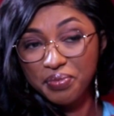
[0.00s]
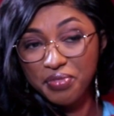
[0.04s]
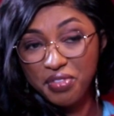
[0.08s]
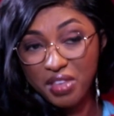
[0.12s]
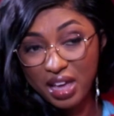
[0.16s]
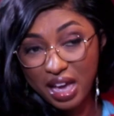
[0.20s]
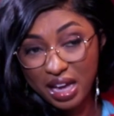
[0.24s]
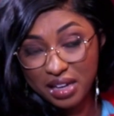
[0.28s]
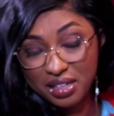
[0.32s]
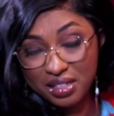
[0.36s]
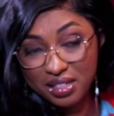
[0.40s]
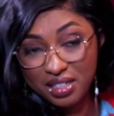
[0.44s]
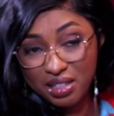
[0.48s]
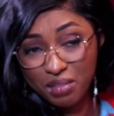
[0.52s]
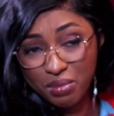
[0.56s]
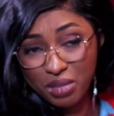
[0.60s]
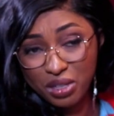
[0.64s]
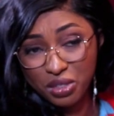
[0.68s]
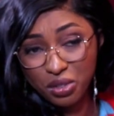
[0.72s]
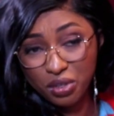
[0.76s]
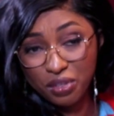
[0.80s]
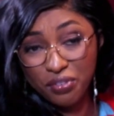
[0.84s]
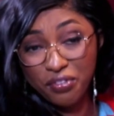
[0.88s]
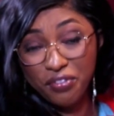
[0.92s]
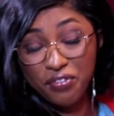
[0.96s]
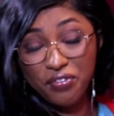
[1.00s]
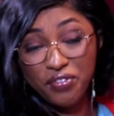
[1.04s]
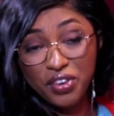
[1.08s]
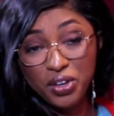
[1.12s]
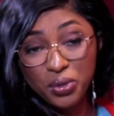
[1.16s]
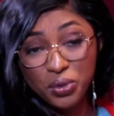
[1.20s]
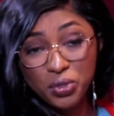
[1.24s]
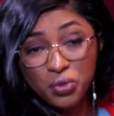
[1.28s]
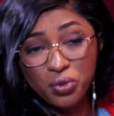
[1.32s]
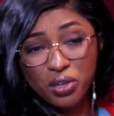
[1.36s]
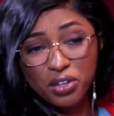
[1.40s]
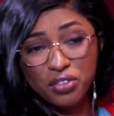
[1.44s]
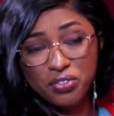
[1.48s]
that the budget
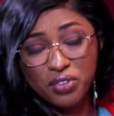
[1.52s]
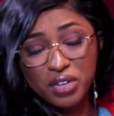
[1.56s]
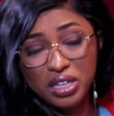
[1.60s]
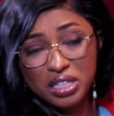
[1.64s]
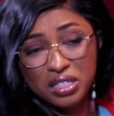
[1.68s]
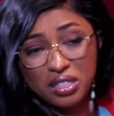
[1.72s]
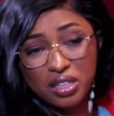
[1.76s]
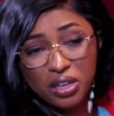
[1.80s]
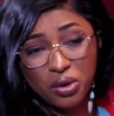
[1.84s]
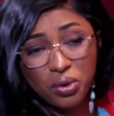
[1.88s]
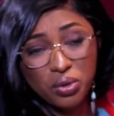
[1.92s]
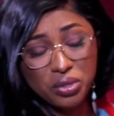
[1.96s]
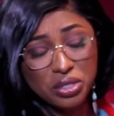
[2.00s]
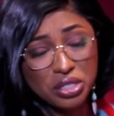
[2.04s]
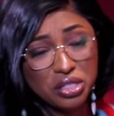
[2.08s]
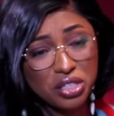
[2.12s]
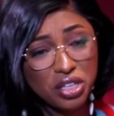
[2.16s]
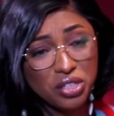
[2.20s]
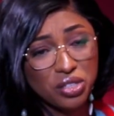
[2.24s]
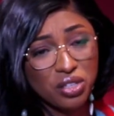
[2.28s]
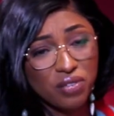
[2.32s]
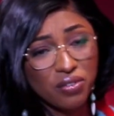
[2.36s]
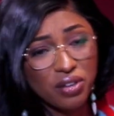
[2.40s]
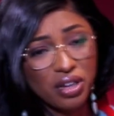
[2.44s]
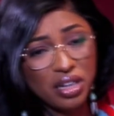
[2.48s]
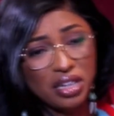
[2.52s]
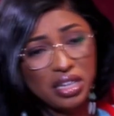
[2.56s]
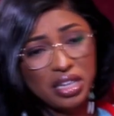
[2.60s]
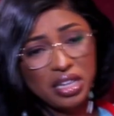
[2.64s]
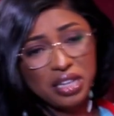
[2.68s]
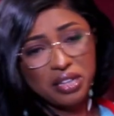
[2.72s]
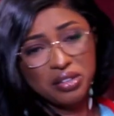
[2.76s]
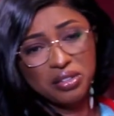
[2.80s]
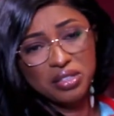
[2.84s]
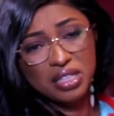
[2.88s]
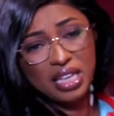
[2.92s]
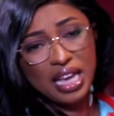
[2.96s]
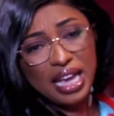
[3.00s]
failed to address the concerns of
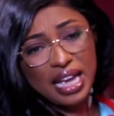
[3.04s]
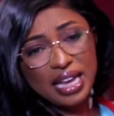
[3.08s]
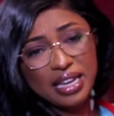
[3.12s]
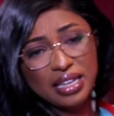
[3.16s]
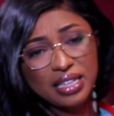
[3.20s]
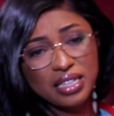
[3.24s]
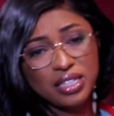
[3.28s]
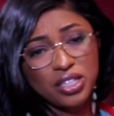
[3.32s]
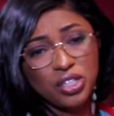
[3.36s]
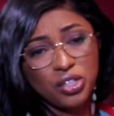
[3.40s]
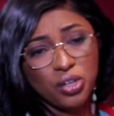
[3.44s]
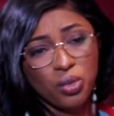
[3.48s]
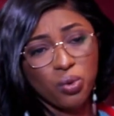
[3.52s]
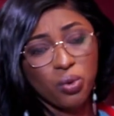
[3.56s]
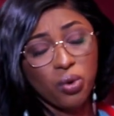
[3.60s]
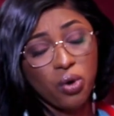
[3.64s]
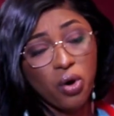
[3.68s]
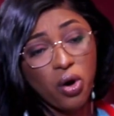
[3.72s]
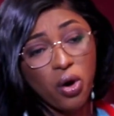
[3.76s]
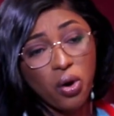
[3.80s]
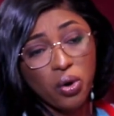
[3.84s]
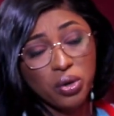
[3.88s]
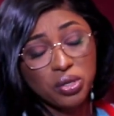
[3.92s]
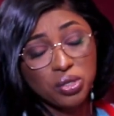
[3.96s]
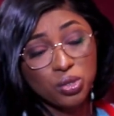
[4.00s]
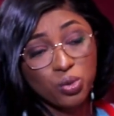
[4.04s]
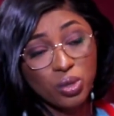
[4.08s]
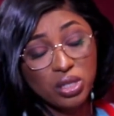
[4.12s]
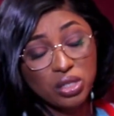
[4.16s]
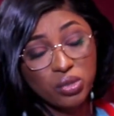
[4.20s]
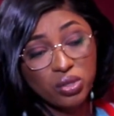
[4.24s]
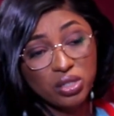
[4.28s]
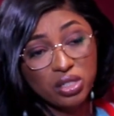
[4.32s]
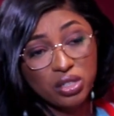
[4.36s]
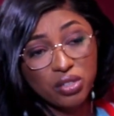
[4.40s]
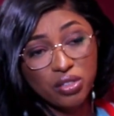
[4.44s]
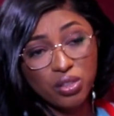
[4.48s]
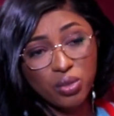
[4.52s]
Ghanaians and, caused
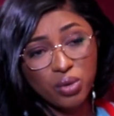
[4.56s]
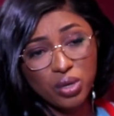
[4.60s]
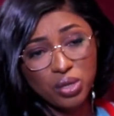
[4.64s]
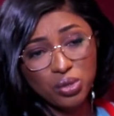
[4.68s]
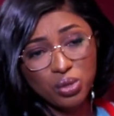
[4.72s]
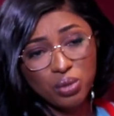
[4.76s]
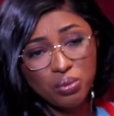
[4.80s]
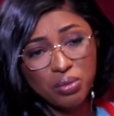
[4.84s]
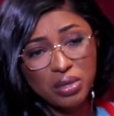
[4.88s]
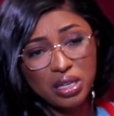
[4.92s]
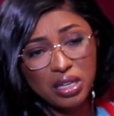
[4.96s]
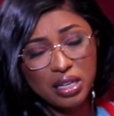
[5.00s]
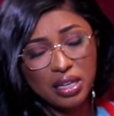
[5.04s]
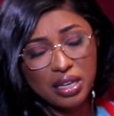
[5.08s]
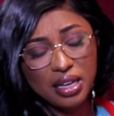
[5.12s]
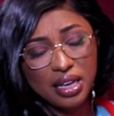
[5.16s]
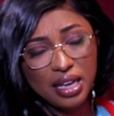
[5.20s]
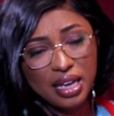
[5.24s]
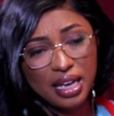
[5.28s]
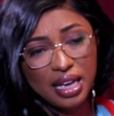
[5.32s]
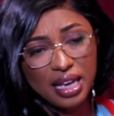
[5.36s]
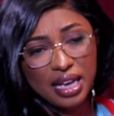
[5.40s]
2023 to be